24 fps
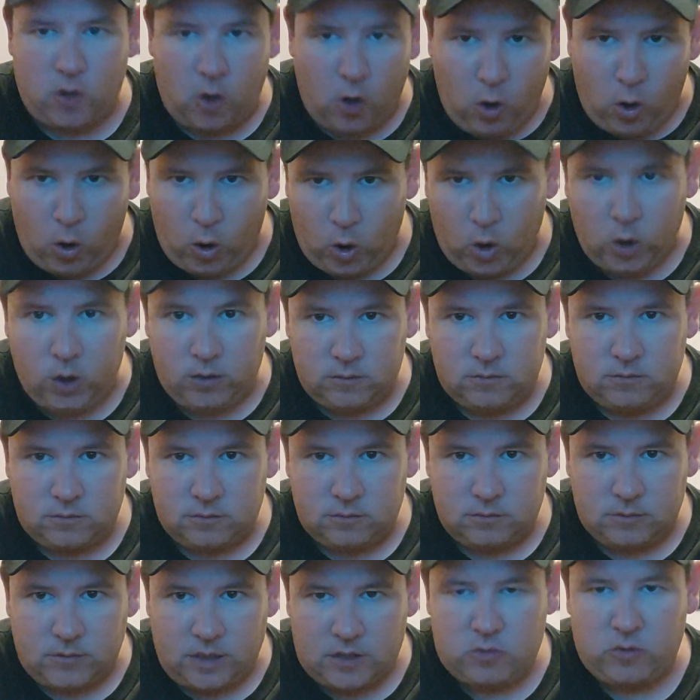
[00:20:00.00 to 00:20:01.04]
a whole.
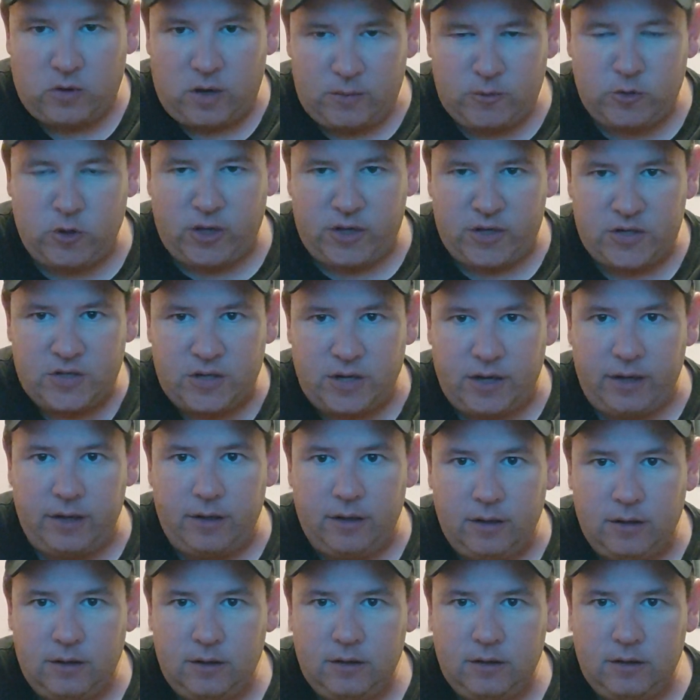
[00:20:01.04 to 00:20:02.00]
That's what I'm trying to say.